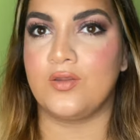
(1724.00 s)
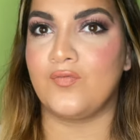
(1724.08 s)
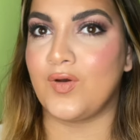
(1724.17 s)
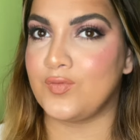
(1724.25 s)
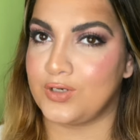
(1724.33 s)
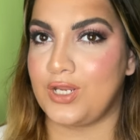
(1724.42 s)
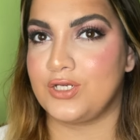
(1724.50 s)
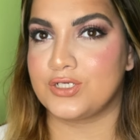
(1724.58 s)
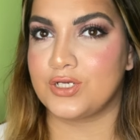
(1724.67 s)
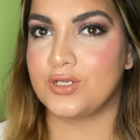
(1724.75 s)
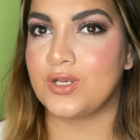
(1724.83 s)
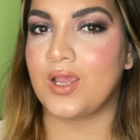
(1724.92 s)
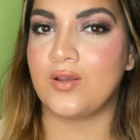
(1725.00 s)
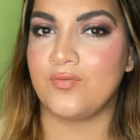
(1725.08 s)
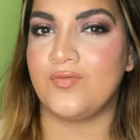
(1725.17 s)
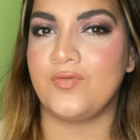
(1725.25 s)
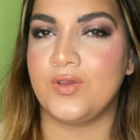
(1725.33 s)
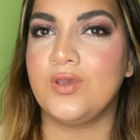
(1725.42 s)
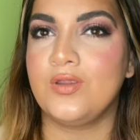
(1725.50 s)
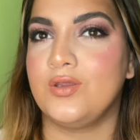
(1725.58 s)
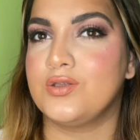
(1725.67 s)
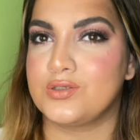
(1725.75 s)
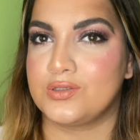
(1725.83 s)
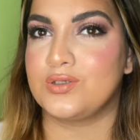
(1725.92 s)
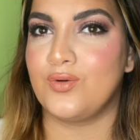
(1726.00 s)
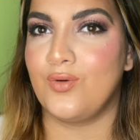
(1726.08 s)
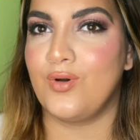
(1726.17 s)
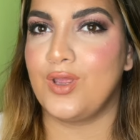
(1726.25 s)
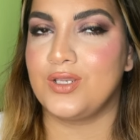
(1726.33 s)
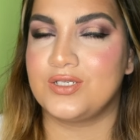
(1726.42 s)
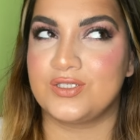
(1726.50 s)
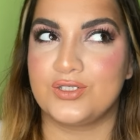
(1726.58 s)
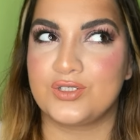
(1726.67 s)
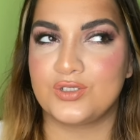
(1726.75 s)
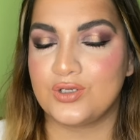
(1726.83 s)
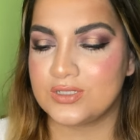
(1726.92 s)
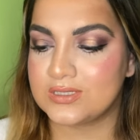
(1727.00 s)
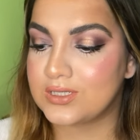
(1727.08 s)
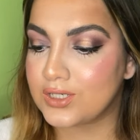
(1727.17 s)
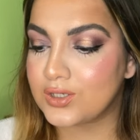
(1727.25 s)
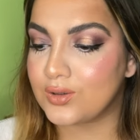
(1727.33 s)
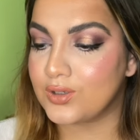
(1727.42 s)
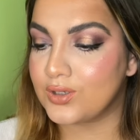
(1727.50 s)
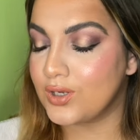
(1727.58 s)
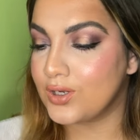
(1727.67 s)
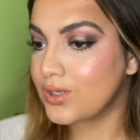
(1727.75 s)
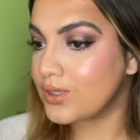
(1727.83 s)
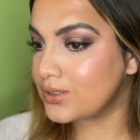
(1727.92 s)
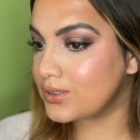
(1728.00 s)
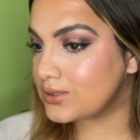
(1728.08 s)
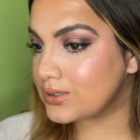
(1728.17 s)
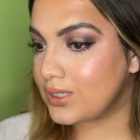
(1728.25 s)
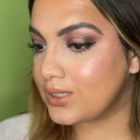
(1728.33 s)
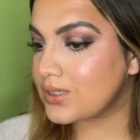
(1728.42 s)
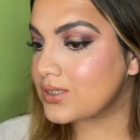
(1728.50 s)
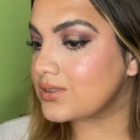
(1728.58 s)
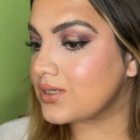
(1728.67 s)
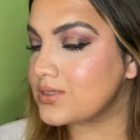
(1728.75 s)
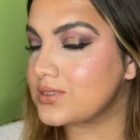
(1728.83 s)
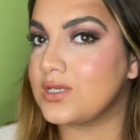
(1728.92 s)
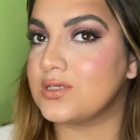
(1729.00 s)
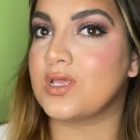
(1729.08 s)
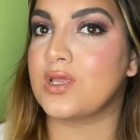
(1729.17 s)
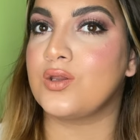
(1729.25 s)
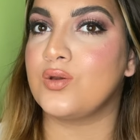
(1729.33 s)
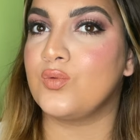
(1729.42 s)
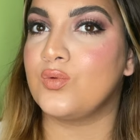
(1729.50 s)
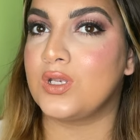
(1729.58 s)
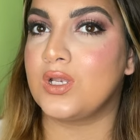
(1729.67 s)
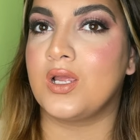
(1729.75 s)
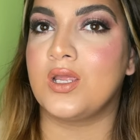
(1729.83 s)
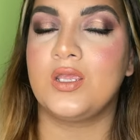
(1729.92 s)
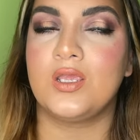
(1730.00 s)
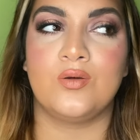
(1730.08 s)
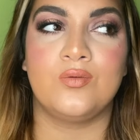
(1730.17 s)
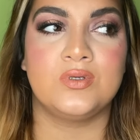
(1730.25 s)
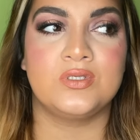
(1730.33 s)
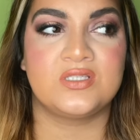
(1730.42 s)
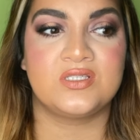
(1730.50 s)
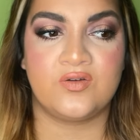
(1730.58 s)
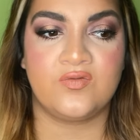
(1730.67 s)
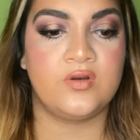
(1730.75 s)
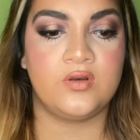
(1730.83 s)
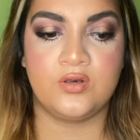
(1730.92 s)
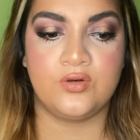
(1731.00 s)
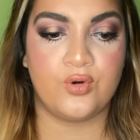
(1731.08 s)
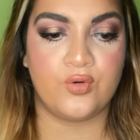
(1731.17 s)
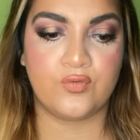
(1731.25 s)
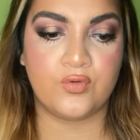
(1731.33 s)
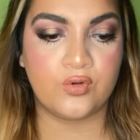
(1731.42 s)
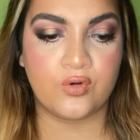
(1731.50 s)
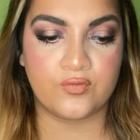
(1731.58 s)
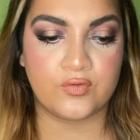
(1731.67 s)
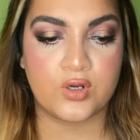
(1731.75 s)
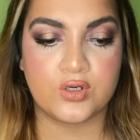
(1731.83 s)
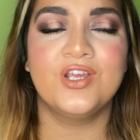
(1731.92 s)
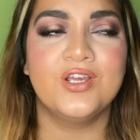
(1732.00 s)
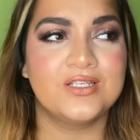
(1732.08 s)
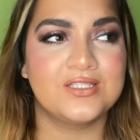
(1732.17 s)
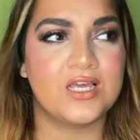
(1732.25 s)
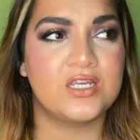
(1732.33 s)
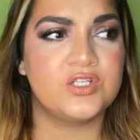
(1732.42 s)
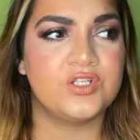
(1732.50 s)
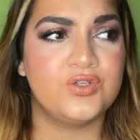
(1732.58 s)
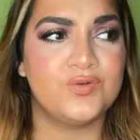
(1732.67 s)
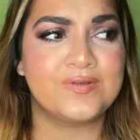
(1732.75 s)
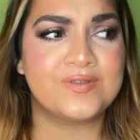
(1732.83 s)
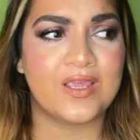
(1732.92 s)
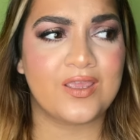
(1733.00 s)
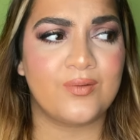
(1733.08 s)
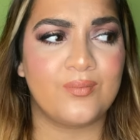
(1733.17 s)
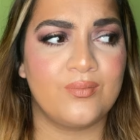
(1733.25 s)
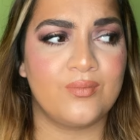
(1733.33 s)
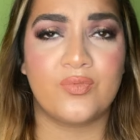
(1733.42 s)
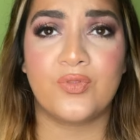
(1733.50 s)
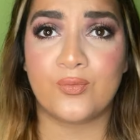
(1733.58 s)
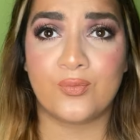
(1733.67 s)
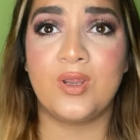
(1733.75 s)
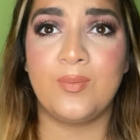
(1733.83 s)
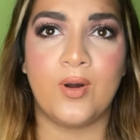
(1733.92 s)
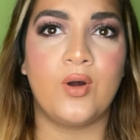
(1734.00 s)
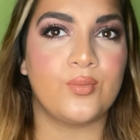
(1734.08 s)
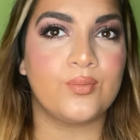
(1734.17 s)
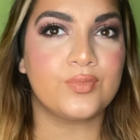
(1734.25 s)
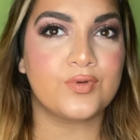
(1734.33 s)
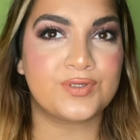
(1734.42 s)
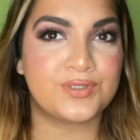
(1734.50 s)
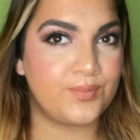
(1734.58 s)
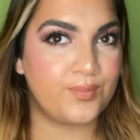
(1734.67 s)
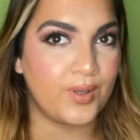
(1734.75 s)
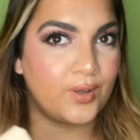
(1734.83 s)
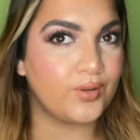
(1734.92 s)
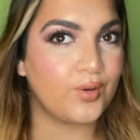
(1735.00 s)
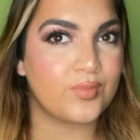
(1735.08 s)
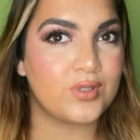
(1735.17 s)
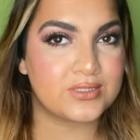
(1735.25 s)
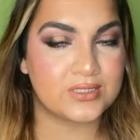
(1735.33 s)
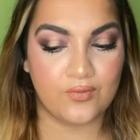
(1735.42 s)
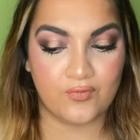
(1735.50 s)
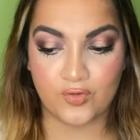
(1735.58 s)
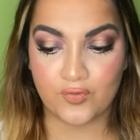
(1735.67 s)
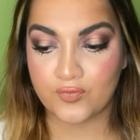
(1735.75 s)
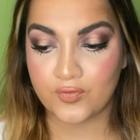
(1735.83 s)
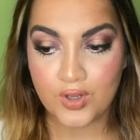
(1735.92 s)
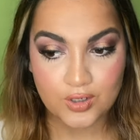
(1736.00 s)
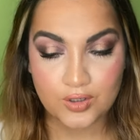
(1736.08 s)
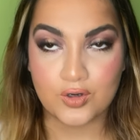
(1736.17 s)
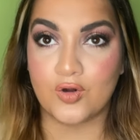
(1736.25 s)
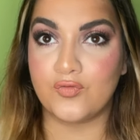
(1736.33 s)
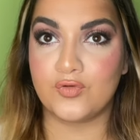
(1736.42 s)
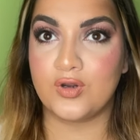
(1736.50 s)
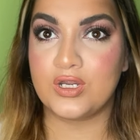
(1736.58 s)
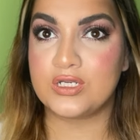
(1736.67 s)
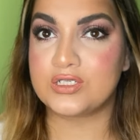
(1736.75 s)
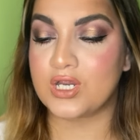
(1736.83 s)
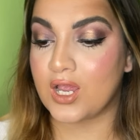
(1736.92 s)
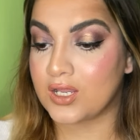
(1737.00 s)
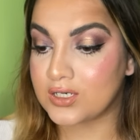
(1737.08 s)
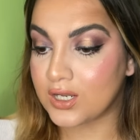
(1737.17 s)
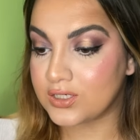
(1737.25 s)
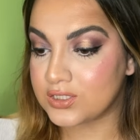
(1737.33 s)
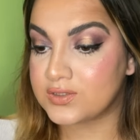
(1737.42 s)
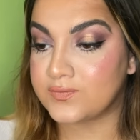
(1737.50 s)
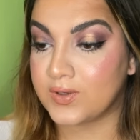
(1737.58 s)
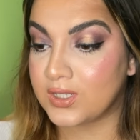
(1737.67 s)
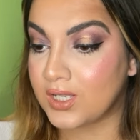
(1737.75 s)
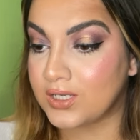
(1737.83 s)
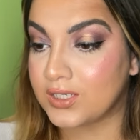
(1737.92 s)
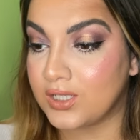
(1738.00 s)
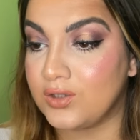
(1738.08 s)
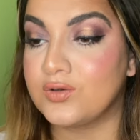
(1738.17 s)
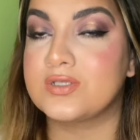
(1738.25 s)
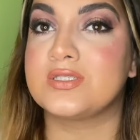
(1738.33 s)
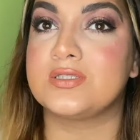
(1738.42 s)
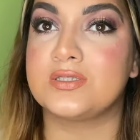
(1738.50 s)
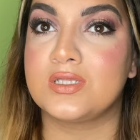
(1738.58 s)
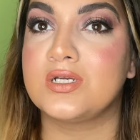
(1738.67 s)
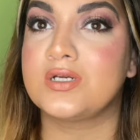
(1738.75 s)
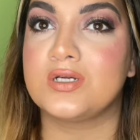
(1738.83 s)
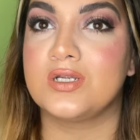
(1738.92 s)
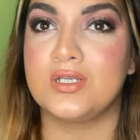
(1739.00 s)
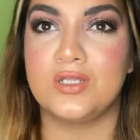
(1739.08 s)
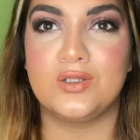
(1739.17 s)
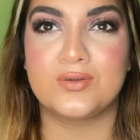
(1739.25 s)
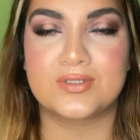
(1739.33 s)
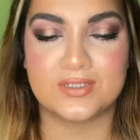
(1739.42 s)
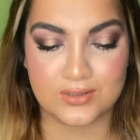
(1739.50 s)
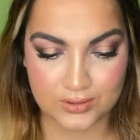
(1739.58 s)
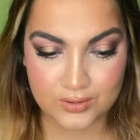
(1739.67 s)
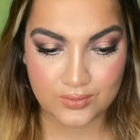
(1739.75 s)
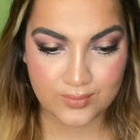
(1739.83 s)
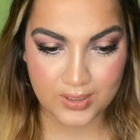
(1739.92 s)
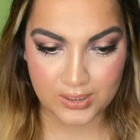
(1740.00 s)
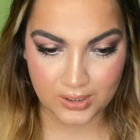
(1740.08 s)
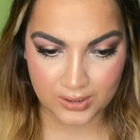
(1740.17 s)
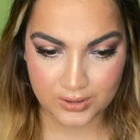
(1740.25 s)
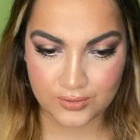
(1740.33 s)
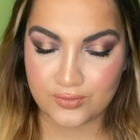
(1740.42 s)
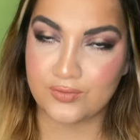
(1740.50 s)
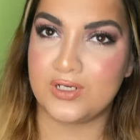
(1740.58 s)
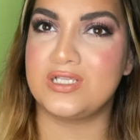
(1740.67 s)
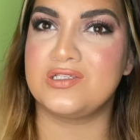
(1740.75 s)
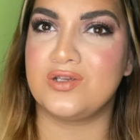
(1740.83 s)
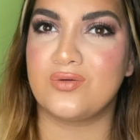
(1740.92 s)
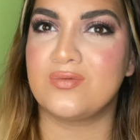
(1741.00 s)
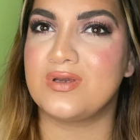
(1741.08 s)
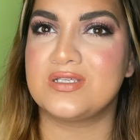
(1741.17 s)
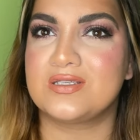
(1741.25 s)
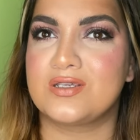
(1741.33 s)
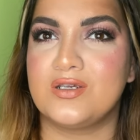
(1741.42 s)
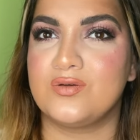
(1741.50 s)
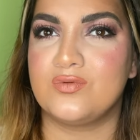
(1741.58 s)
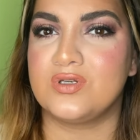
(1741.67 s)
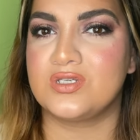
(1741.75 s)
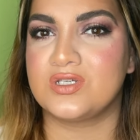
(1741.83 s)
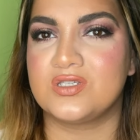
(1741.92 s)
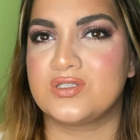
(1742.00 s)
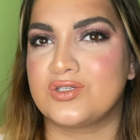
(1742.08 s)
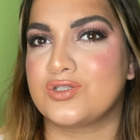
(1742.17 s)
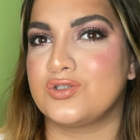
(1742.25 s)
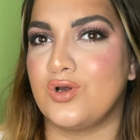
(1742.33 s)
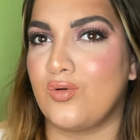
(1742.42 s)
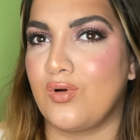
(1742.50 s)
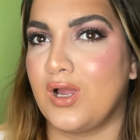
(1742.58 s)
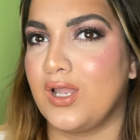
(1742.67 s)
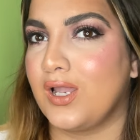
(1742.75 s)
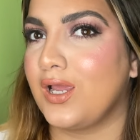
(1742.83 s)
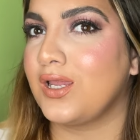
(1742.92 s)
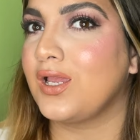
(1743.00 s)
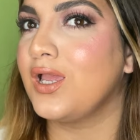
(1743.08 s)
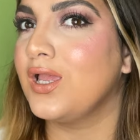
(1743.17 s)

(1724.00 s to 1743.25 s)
the foundation, I feel as though it's just not sitting on the skin as nicely as I would like. It was definitely not full coverage. So I had to use like three pumps to build up this level of coverage and I just feel like it looks thick and it looks a little bit like greasy on my skin which is just not what I like.